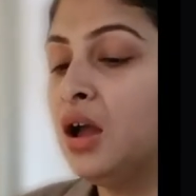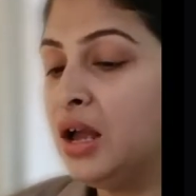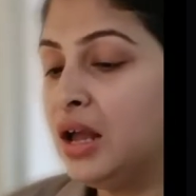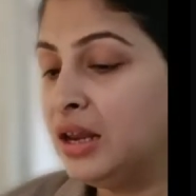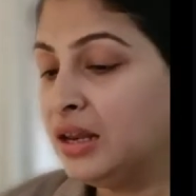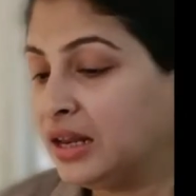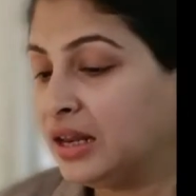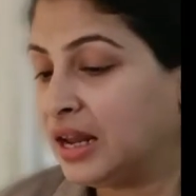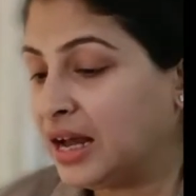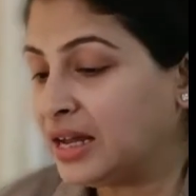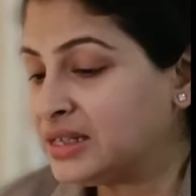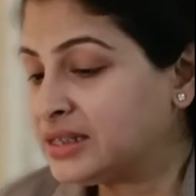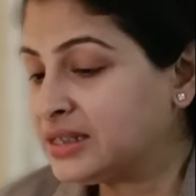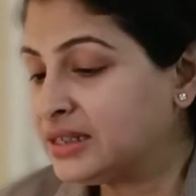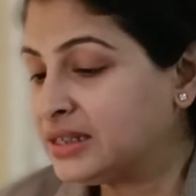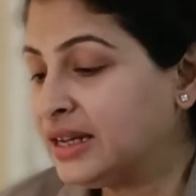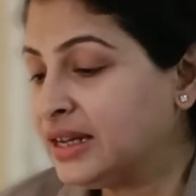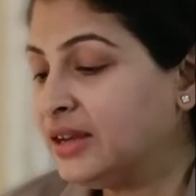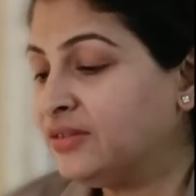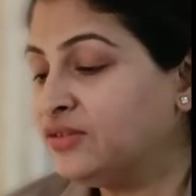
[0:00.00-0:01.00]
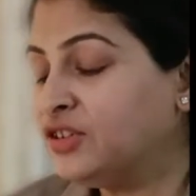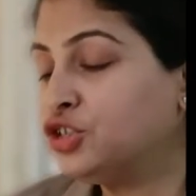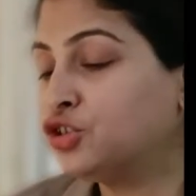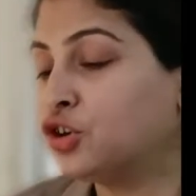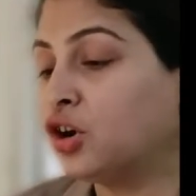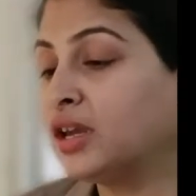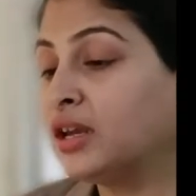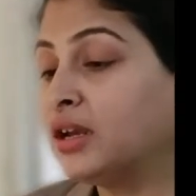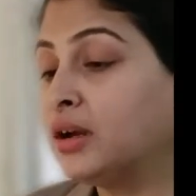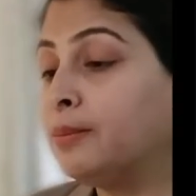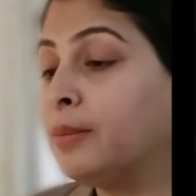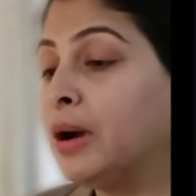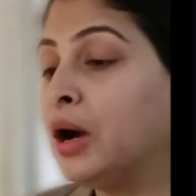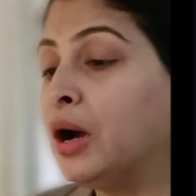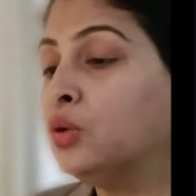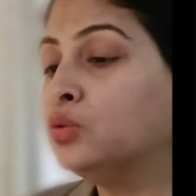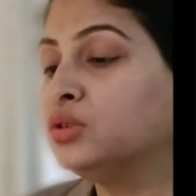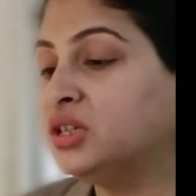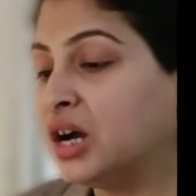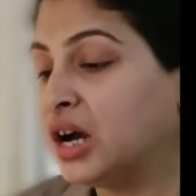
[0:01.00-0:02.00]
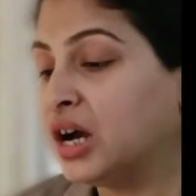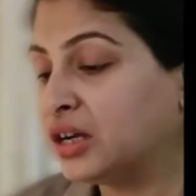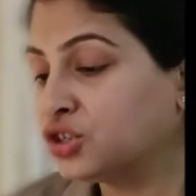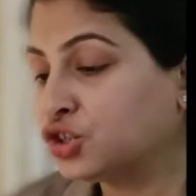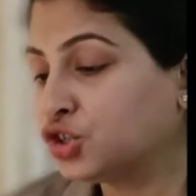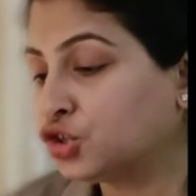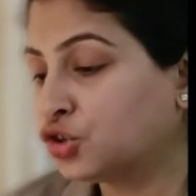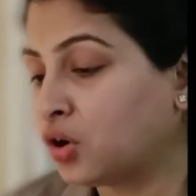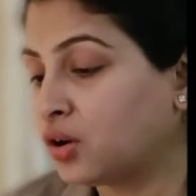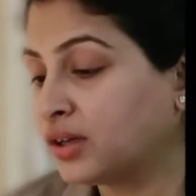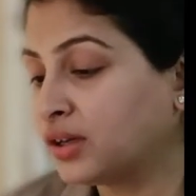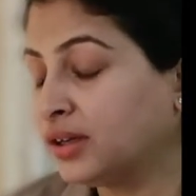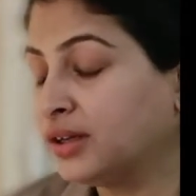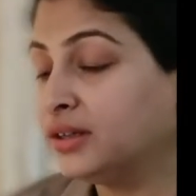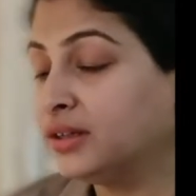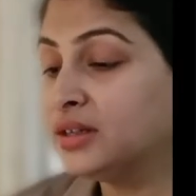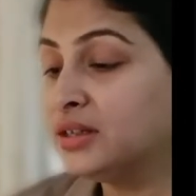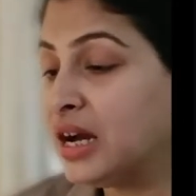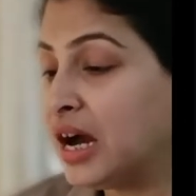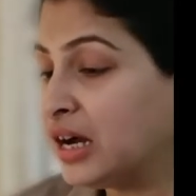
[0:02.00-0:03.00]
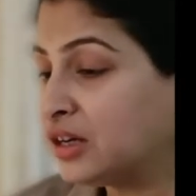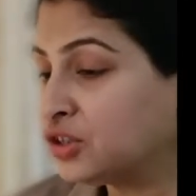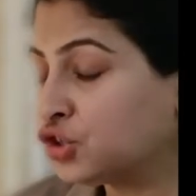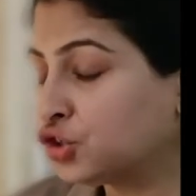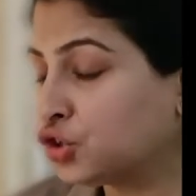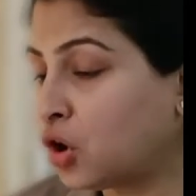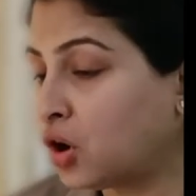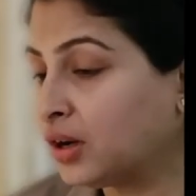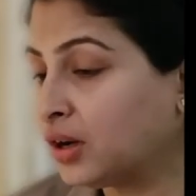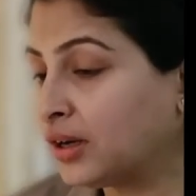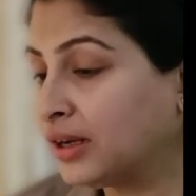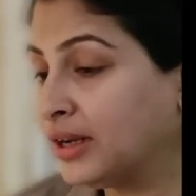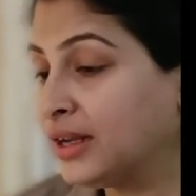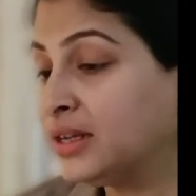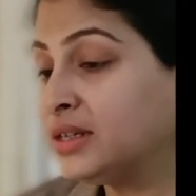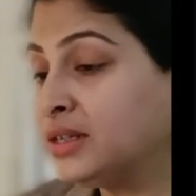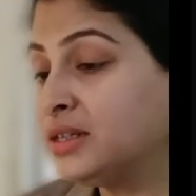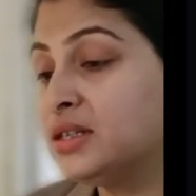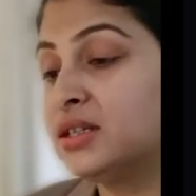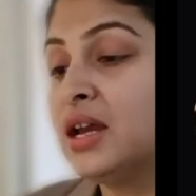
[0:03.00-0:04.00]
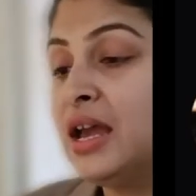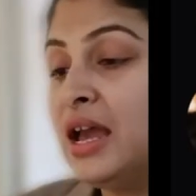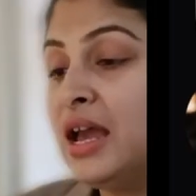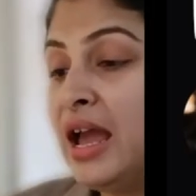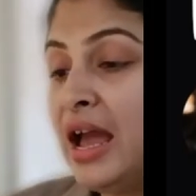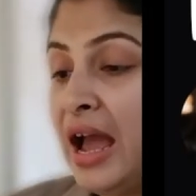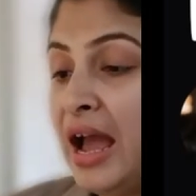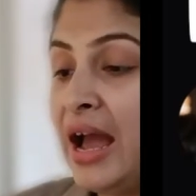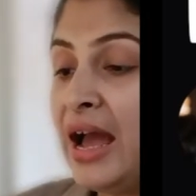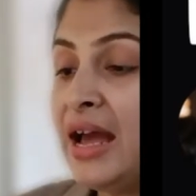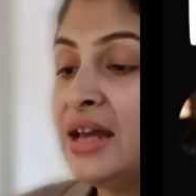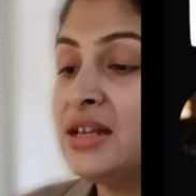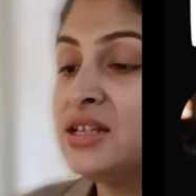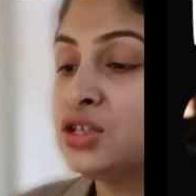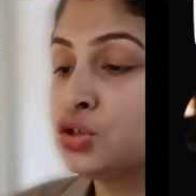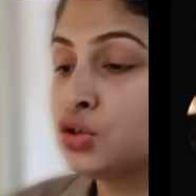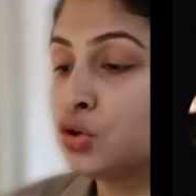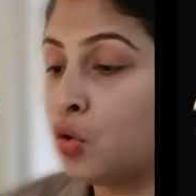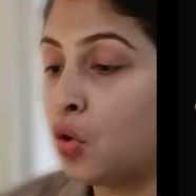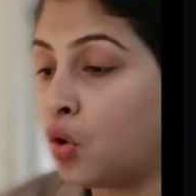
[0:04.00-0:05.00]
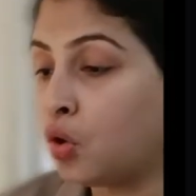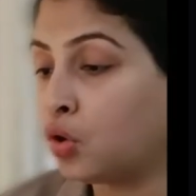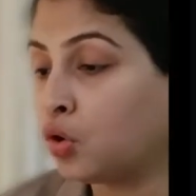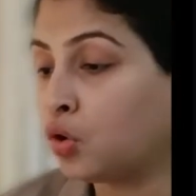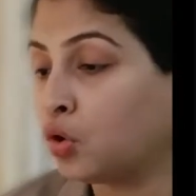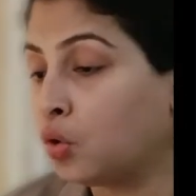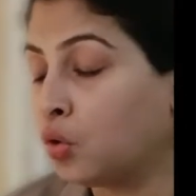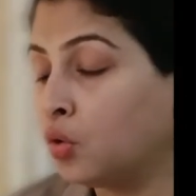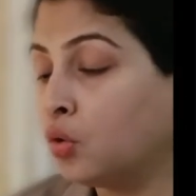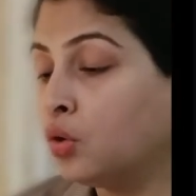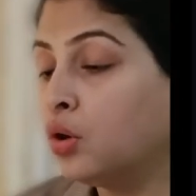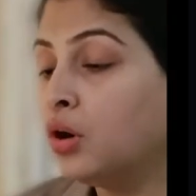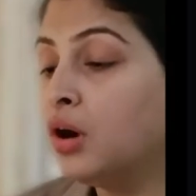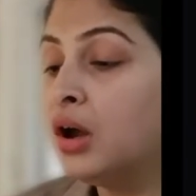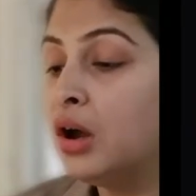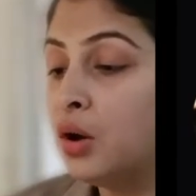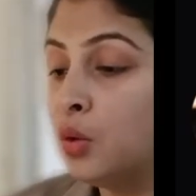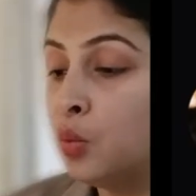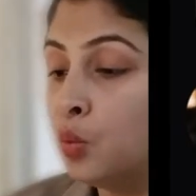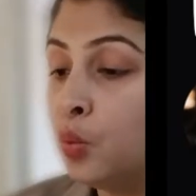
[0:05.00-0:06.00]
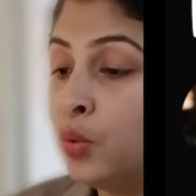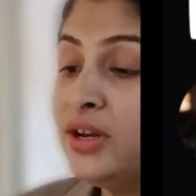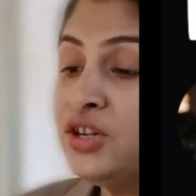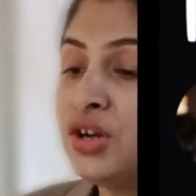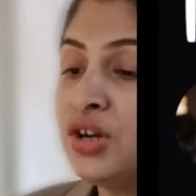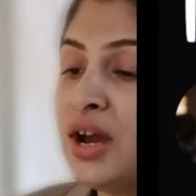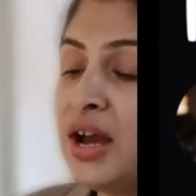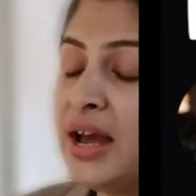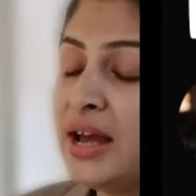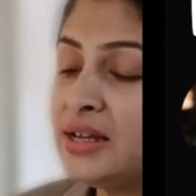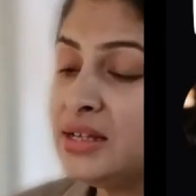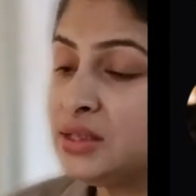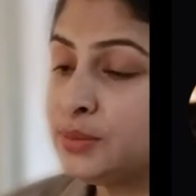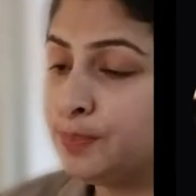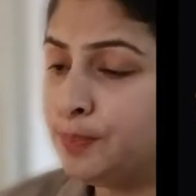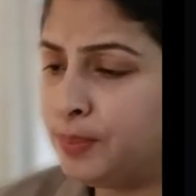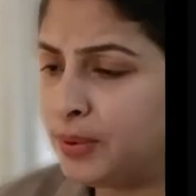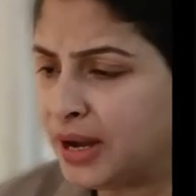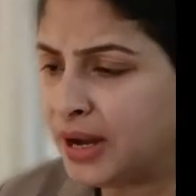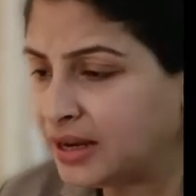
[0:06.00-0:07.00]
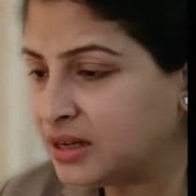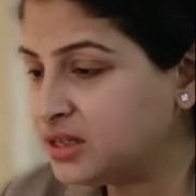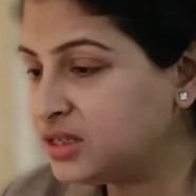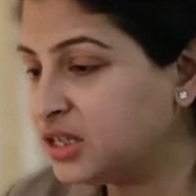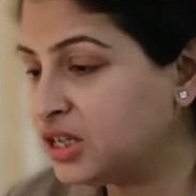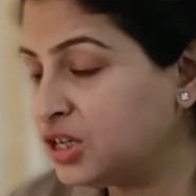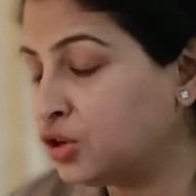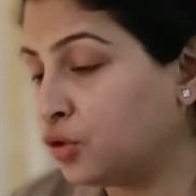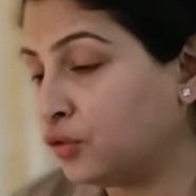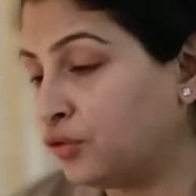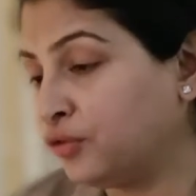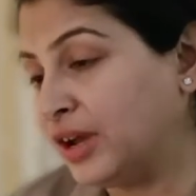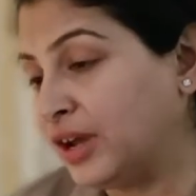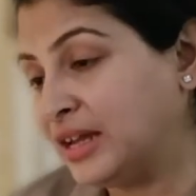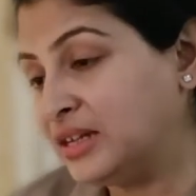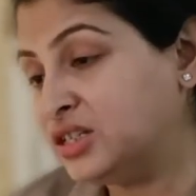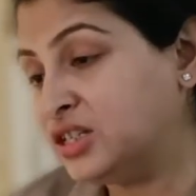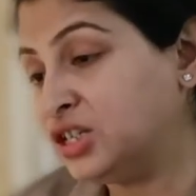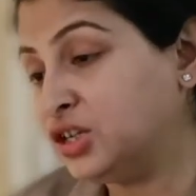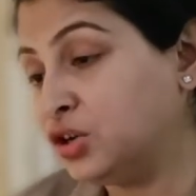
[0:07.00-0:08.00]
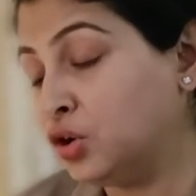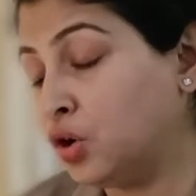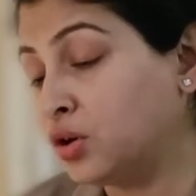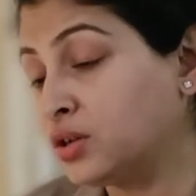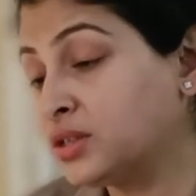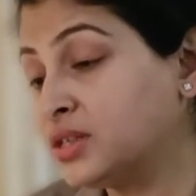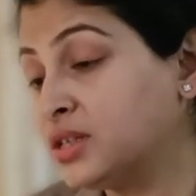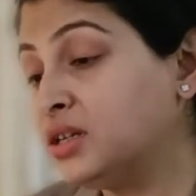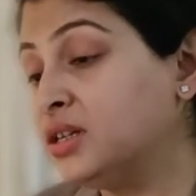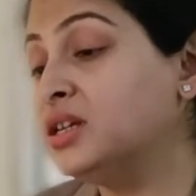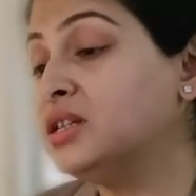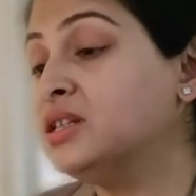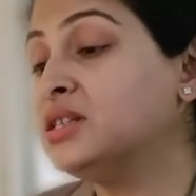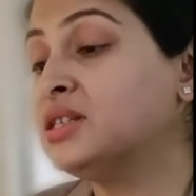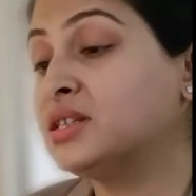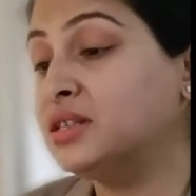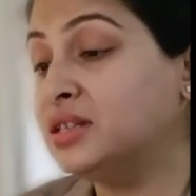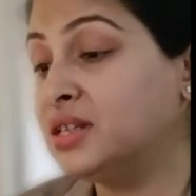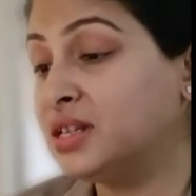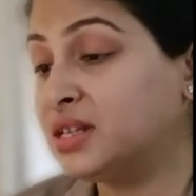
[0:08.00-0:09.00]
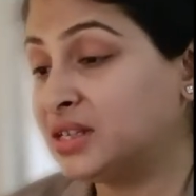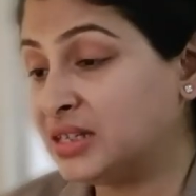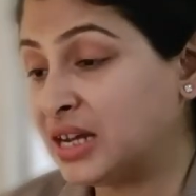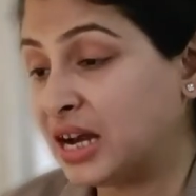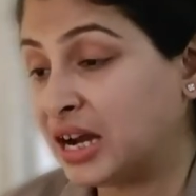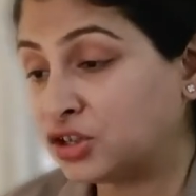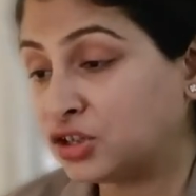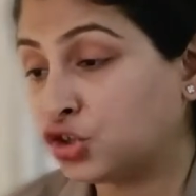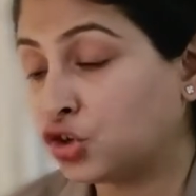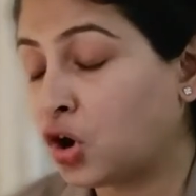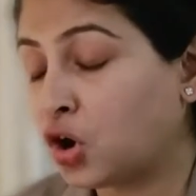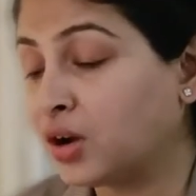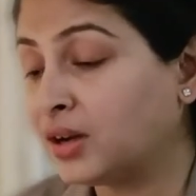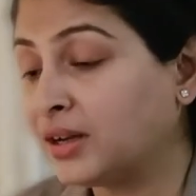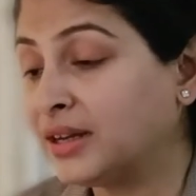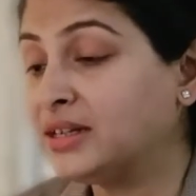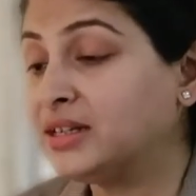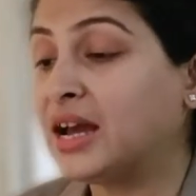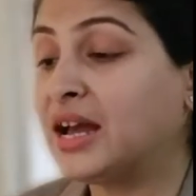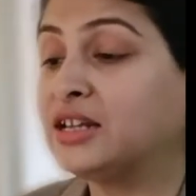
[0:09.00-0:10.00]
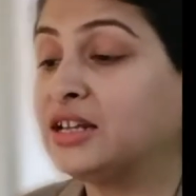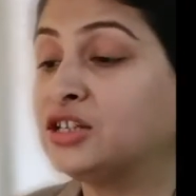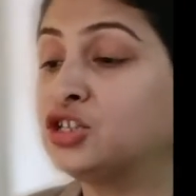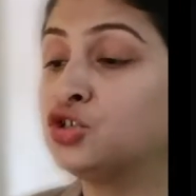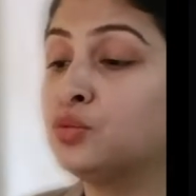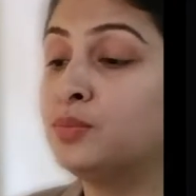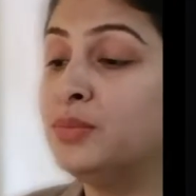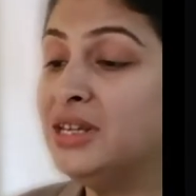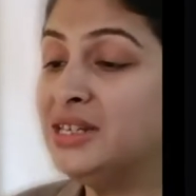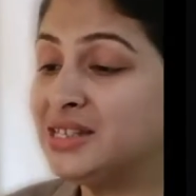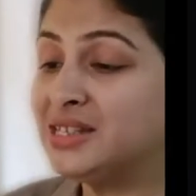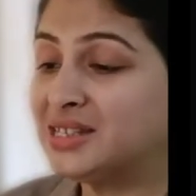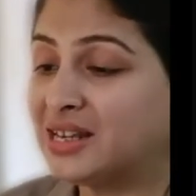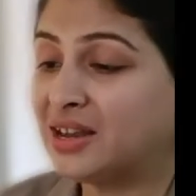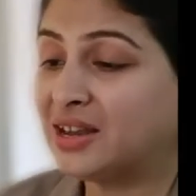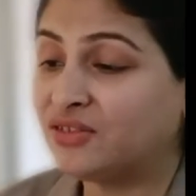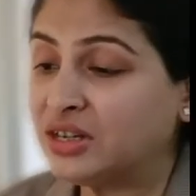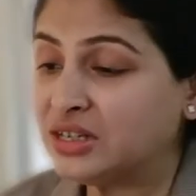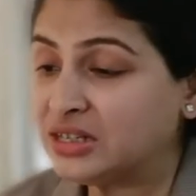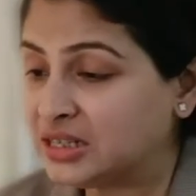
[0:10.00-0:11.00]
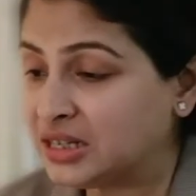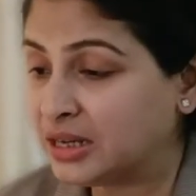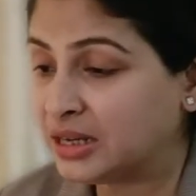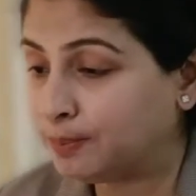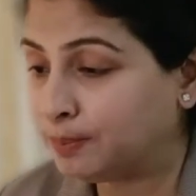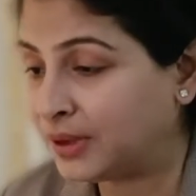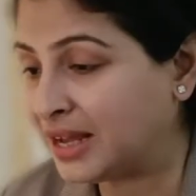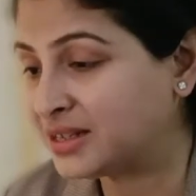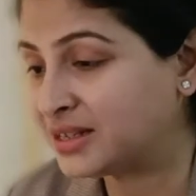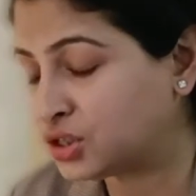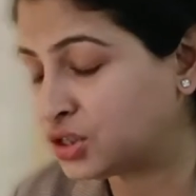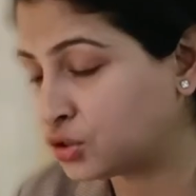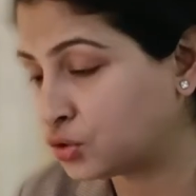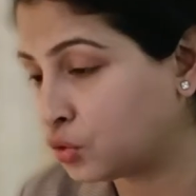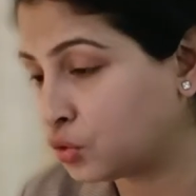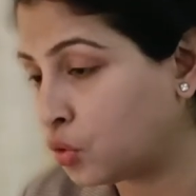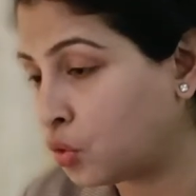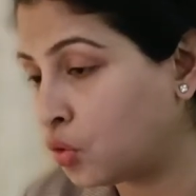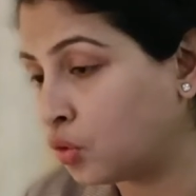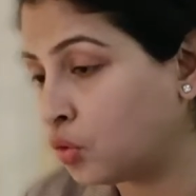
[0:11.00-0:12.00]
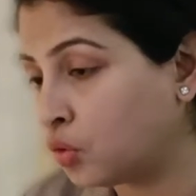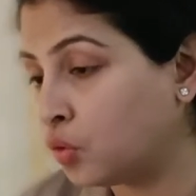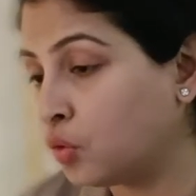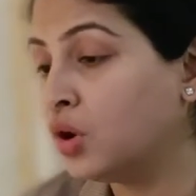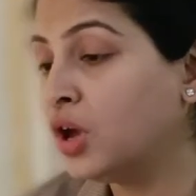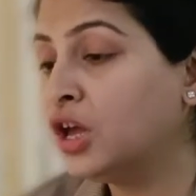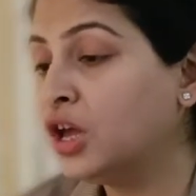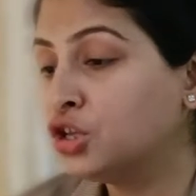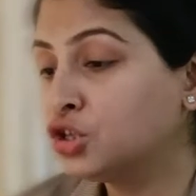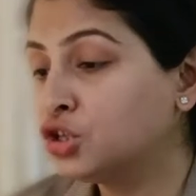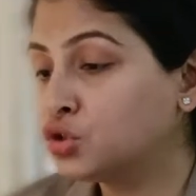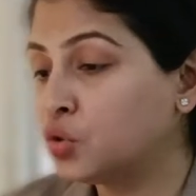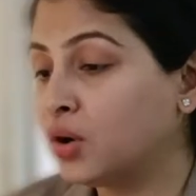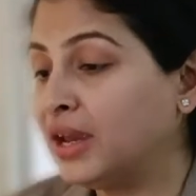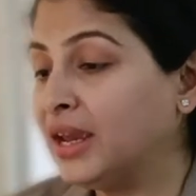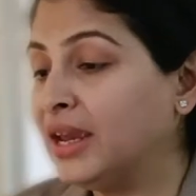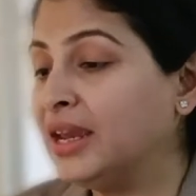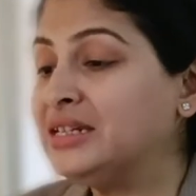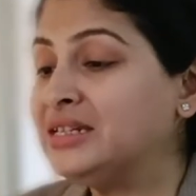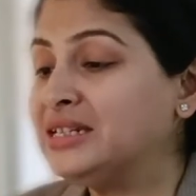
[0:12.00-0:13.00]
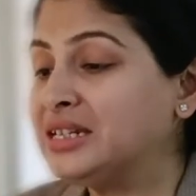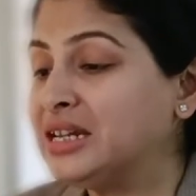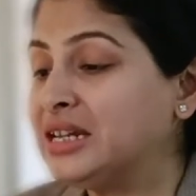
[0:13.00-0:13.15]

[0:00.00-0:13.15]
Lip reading: Lastly, we're talking about dark chocolate. Dark chocolate has cocoa, which has plenty of antioxidants. This dark chocolate has to be 70 plus cocoa. So 80,